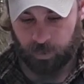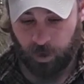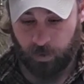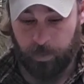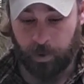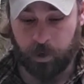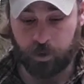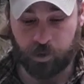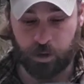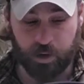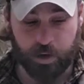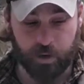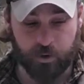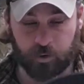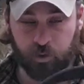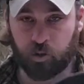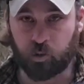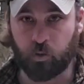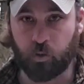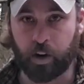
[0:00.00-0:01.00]
a bunch of
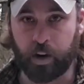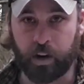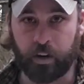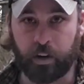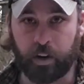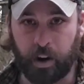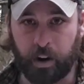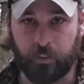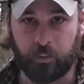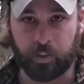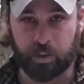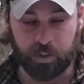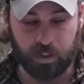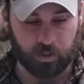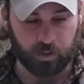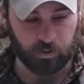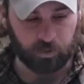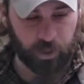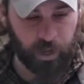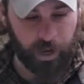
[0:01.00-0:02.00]
years straight, every
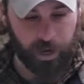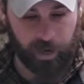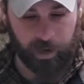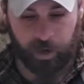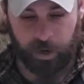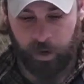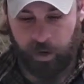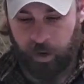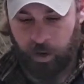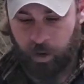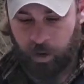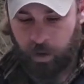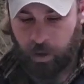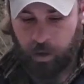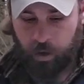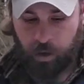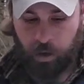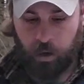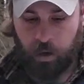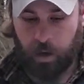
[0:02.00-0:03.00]
single day,
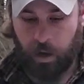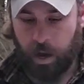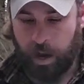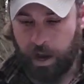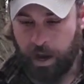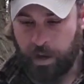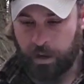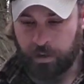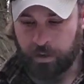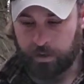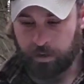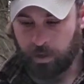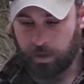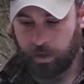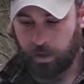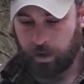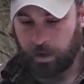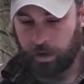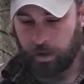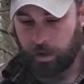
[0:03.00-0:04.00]
as
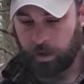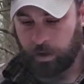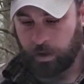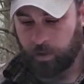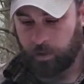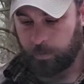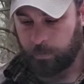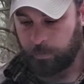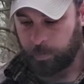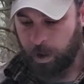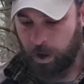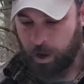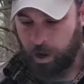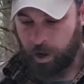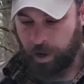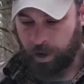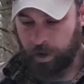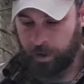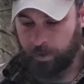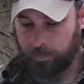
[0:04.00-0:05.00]

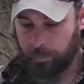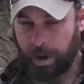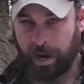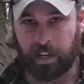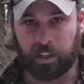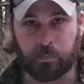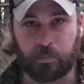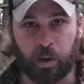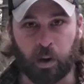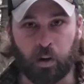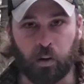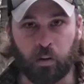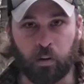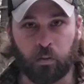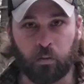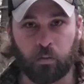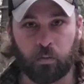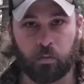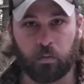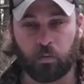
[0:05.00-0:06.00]
my pants belt
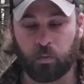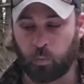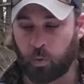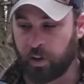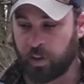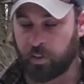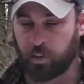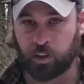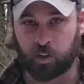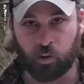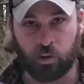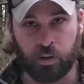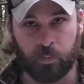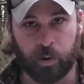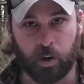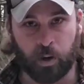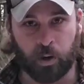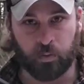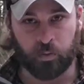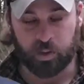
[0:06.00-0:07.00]
with a duty
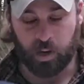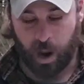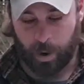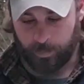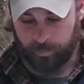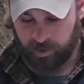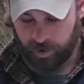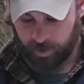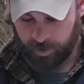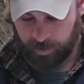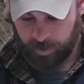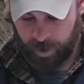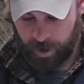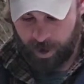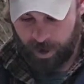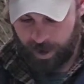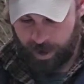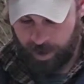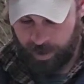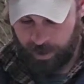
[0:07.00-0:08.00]
belt over top of it.
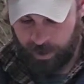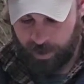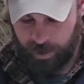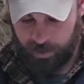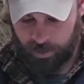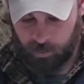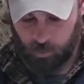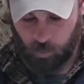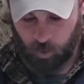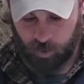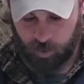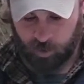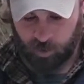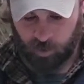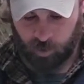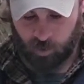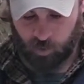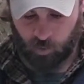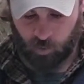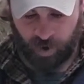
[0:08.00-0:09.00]
And it's worked
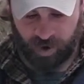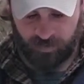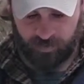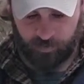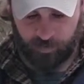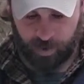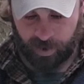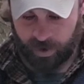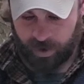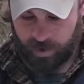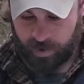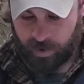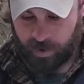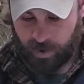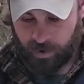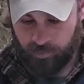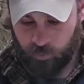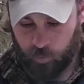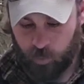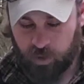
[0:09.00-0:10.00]
great for me.
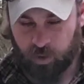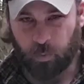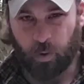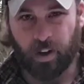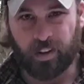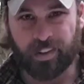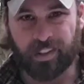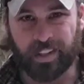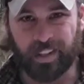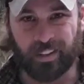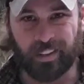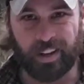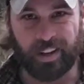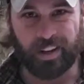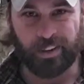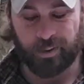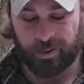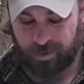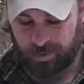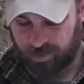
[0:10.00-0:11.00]
Every once in a while, I take a
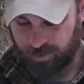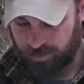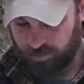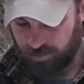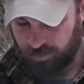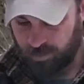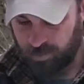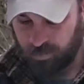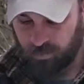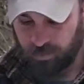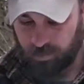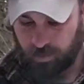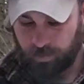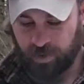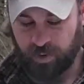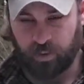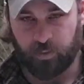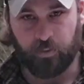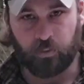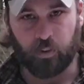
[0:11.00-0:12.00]
lighter to a little
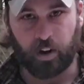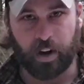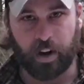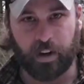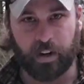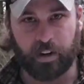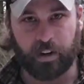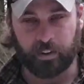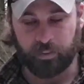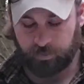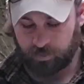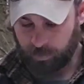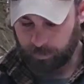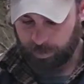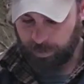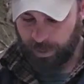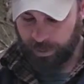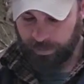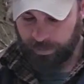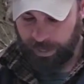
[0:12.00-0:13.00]
bit of the fraying. If
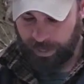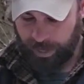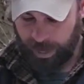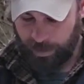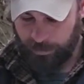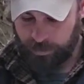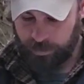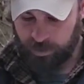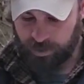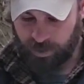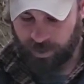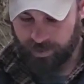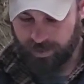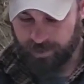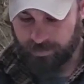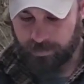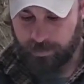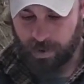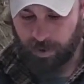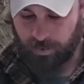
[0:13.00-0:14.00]
something like that happens, you kind of
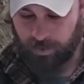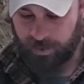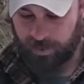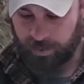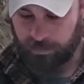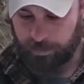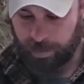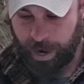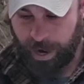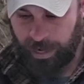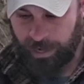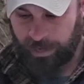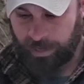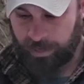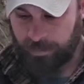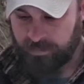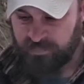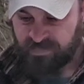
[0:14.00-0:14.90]
just melt things back.